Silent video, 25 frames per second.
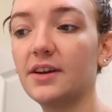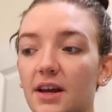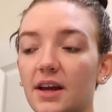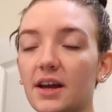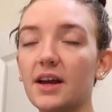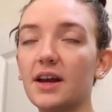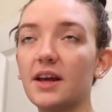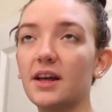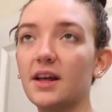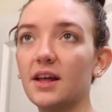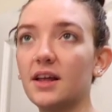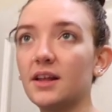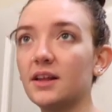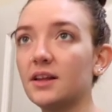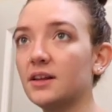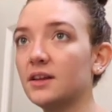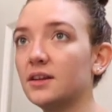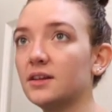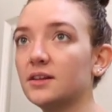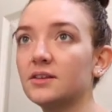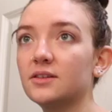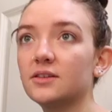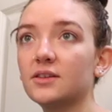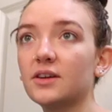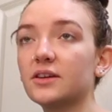Eh,
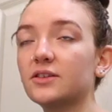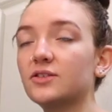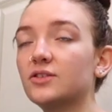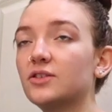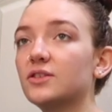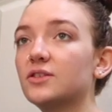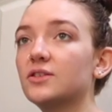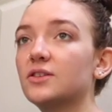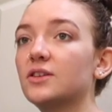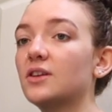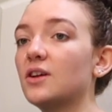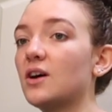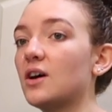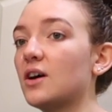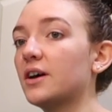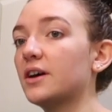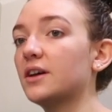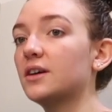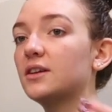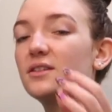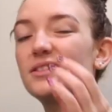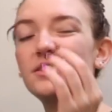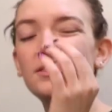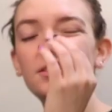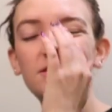that's just not,
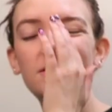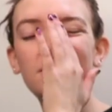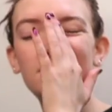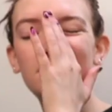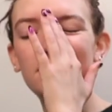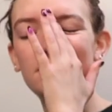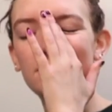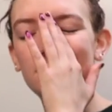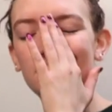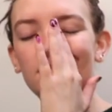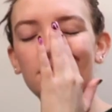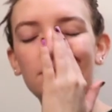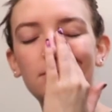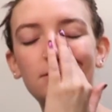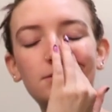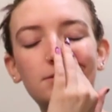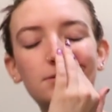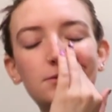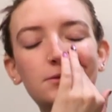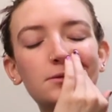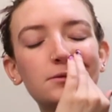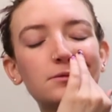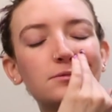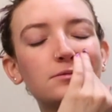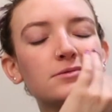that just is not
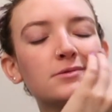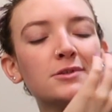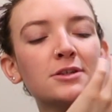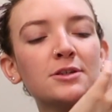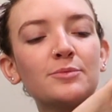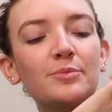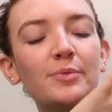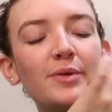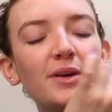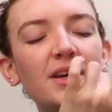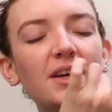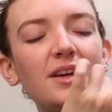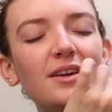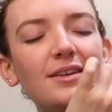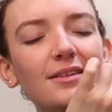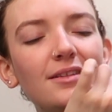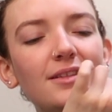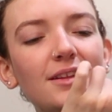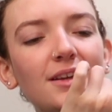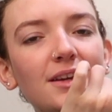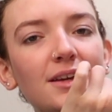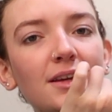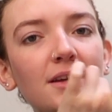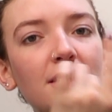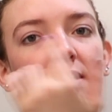sound
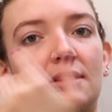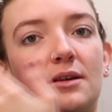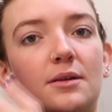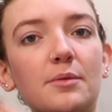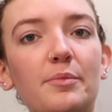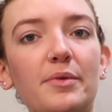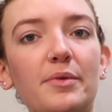appealing.